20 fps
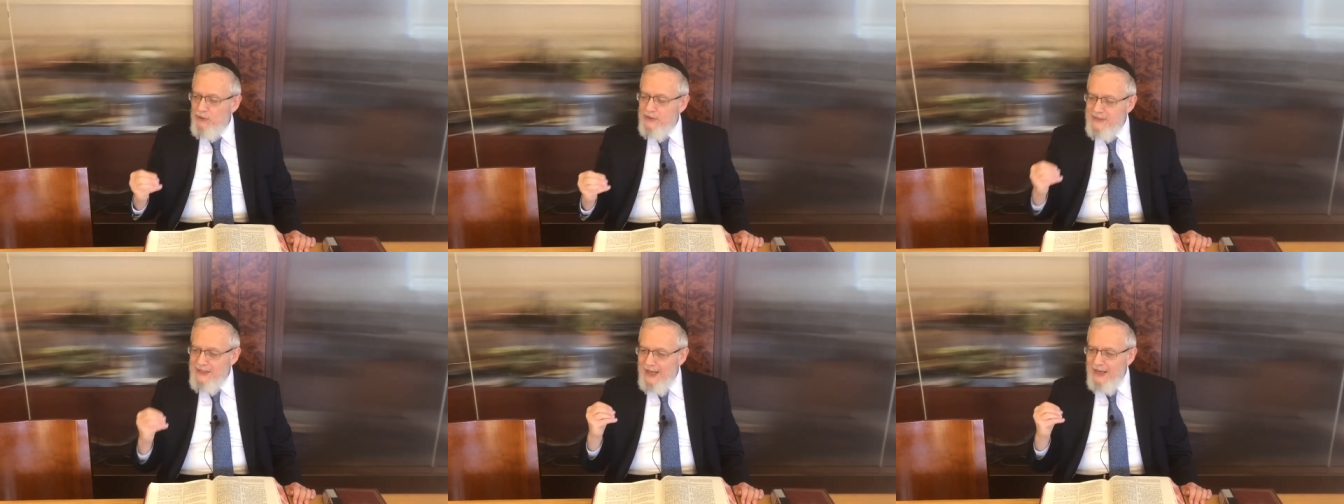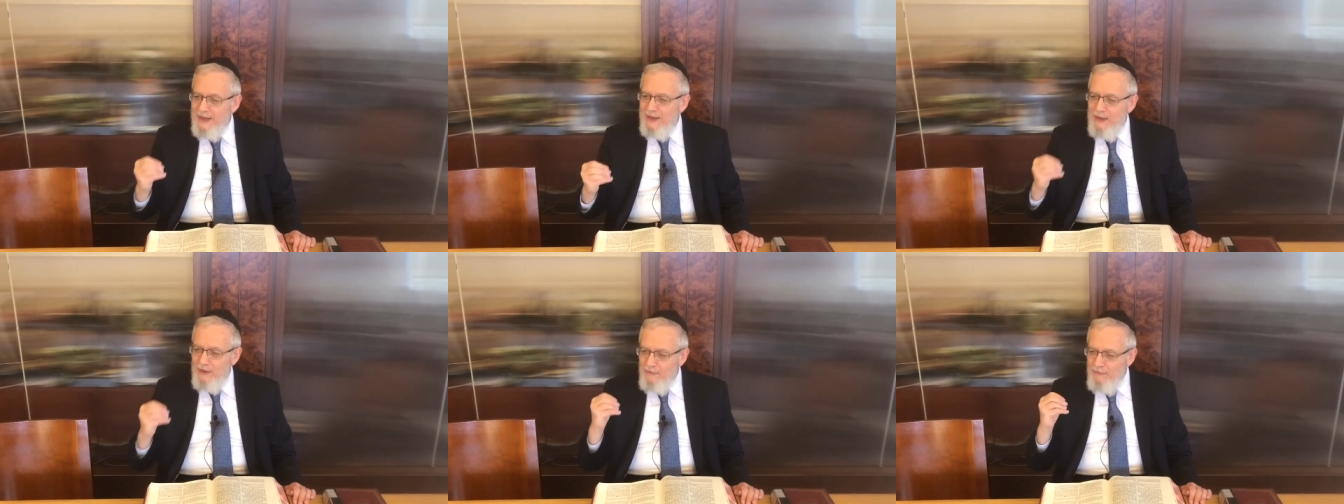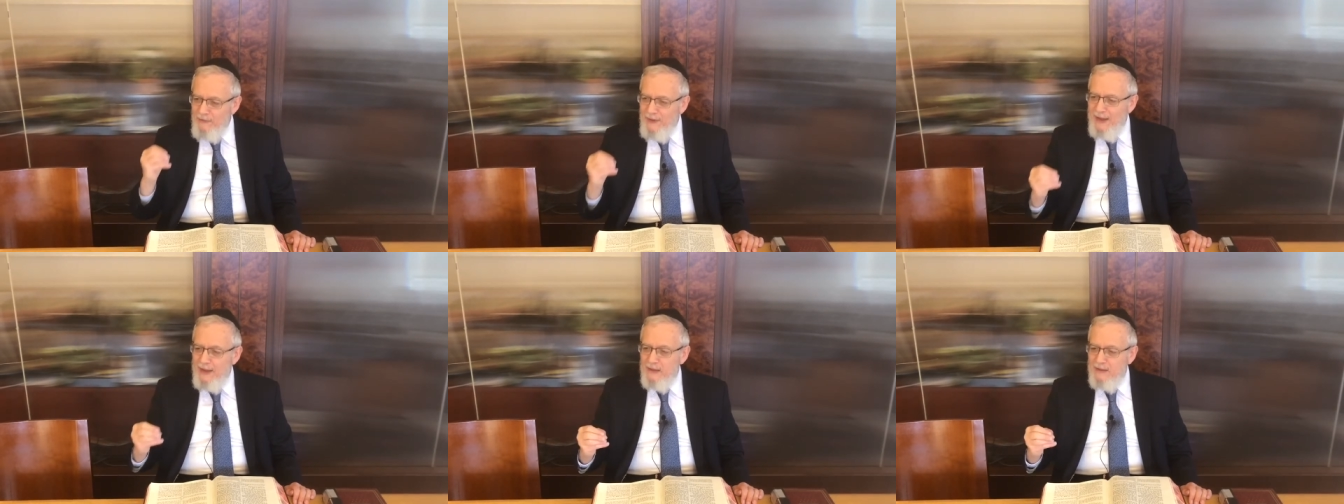is not in
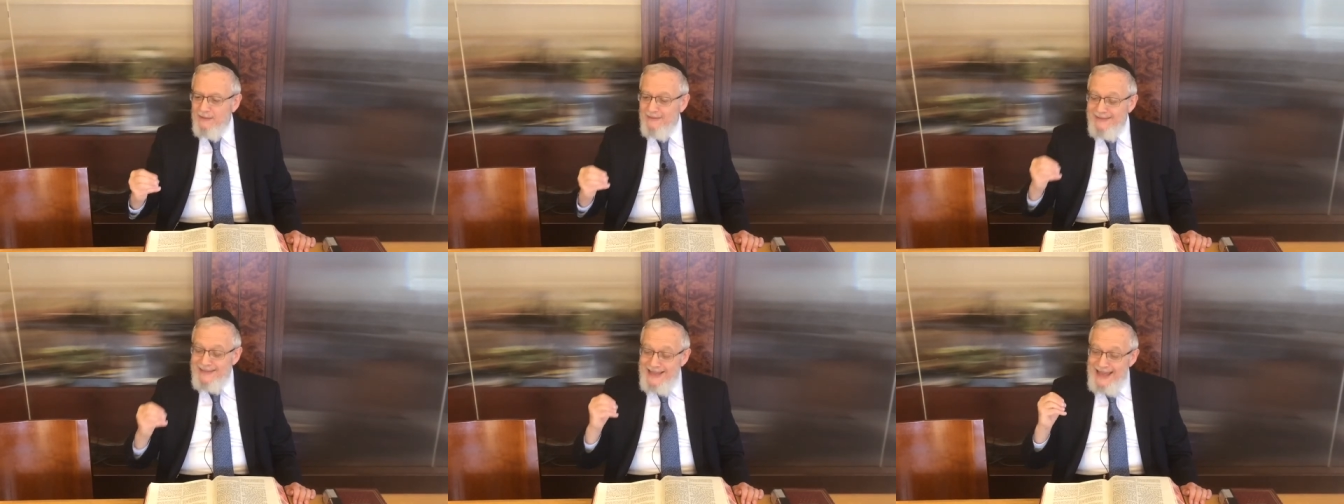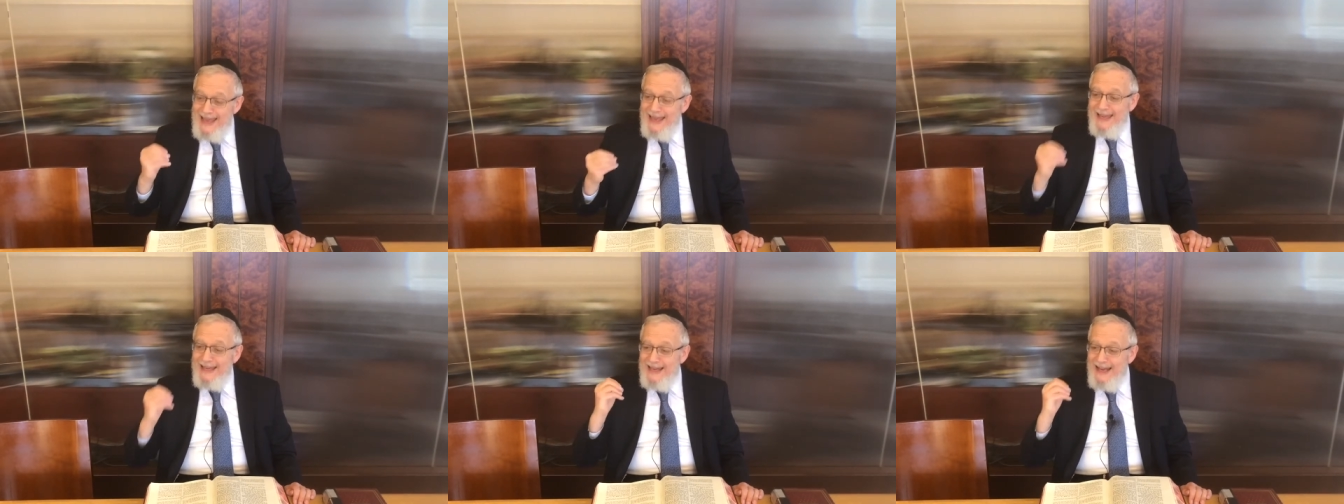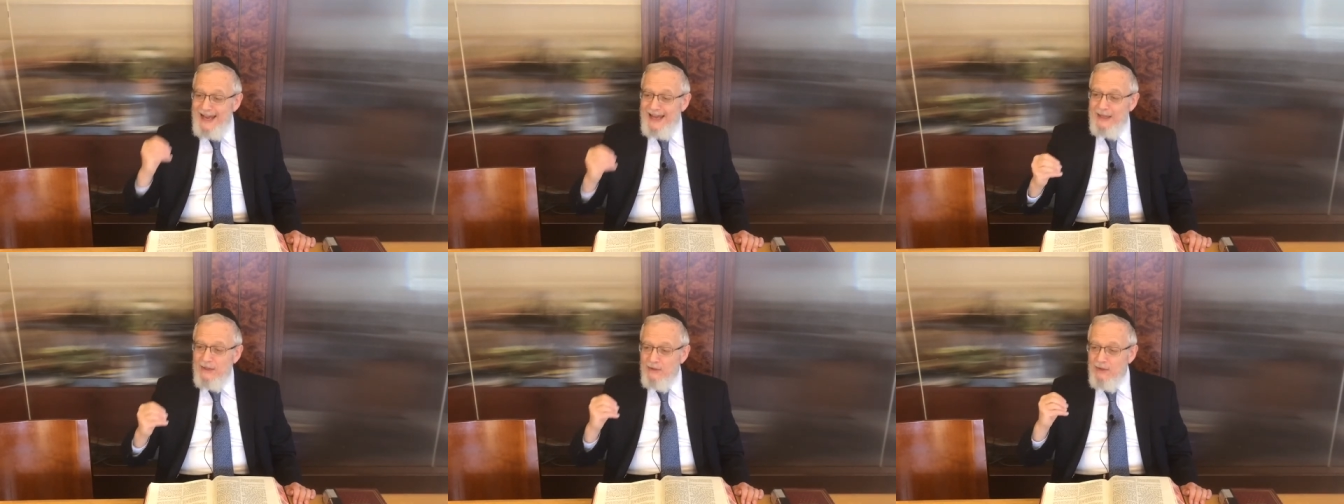effect day and
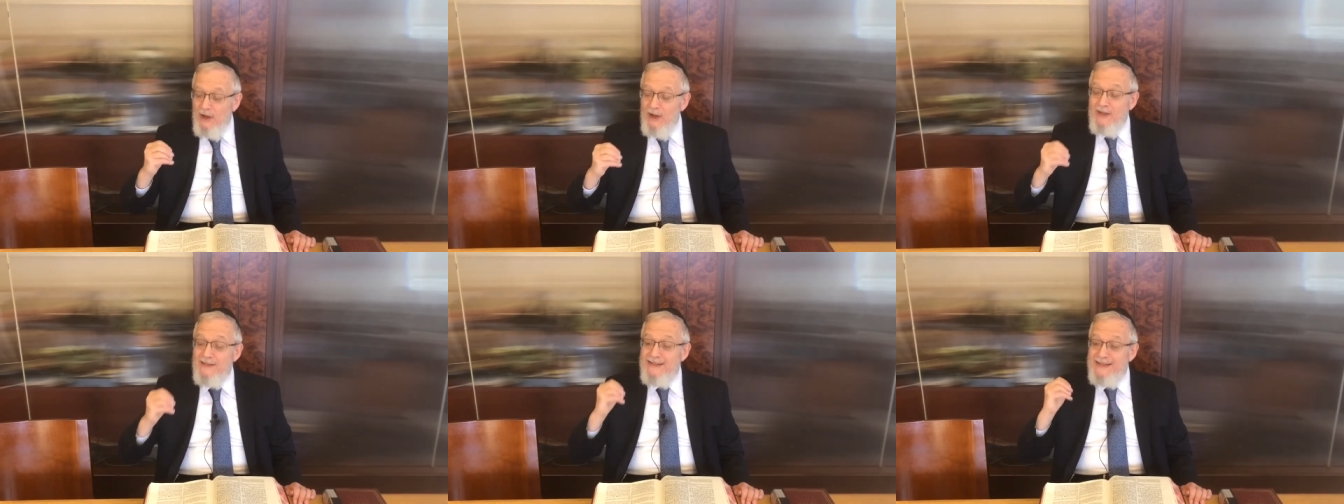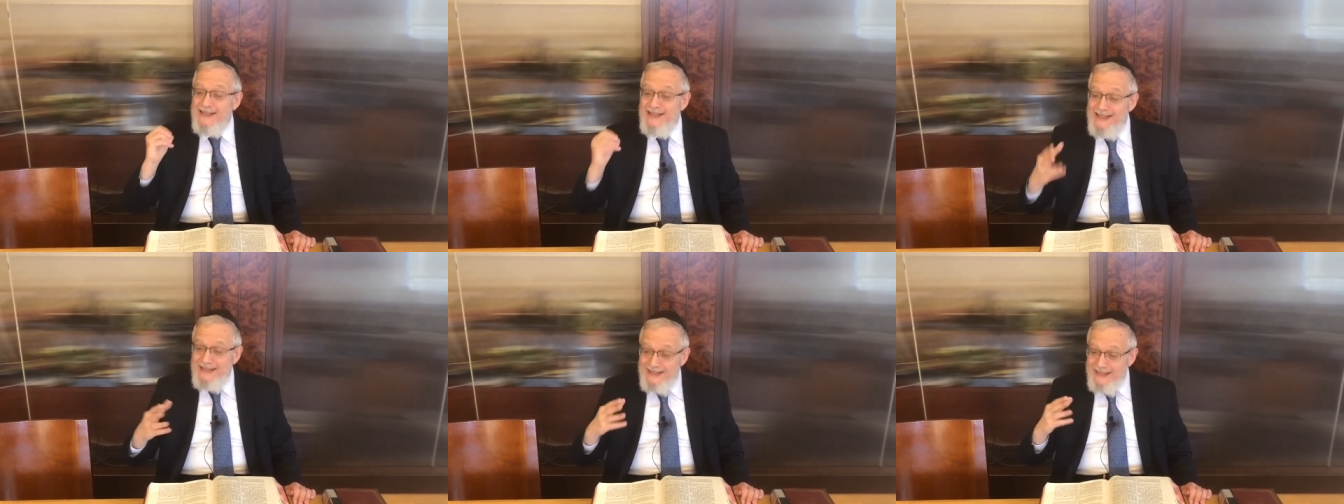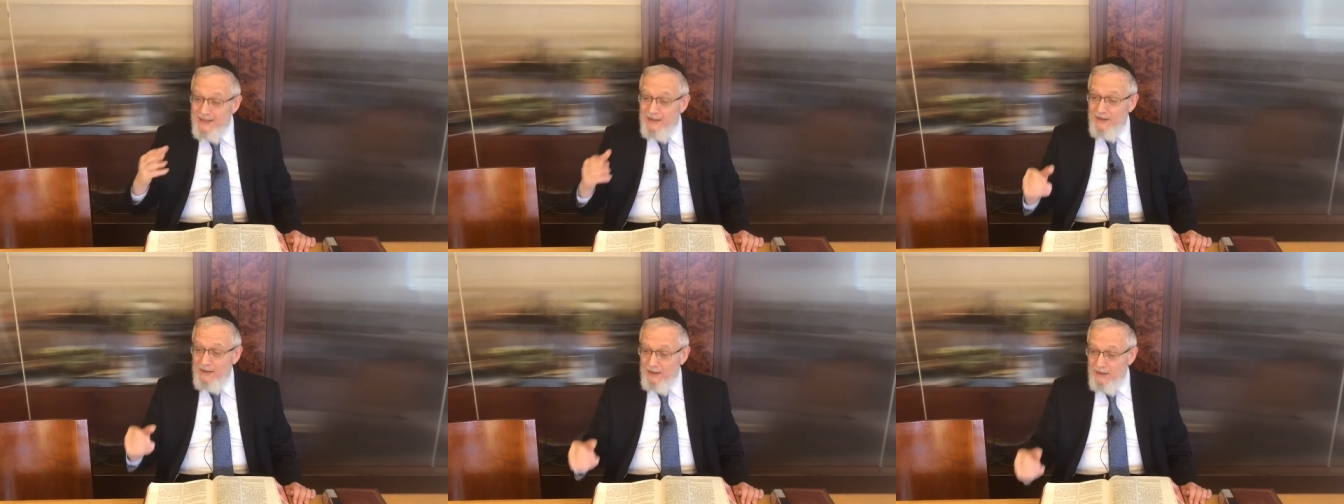night,
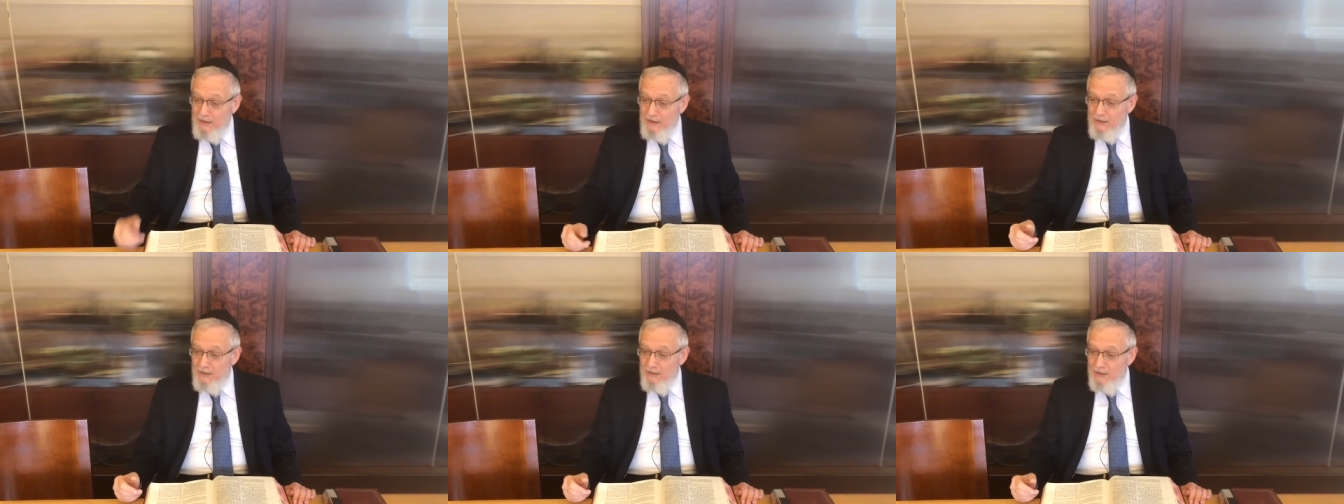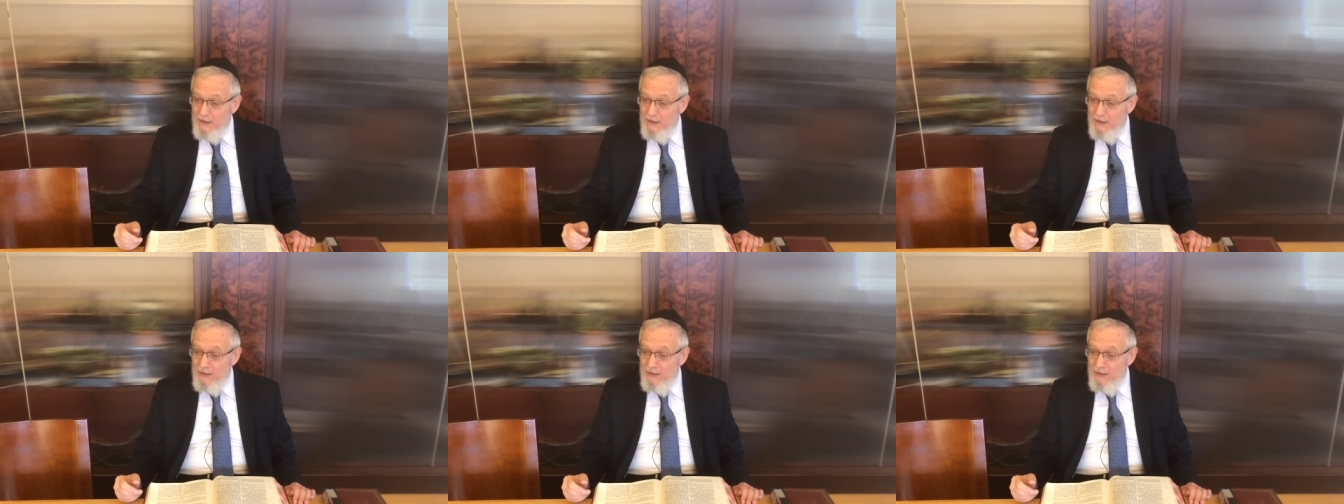unceasingly,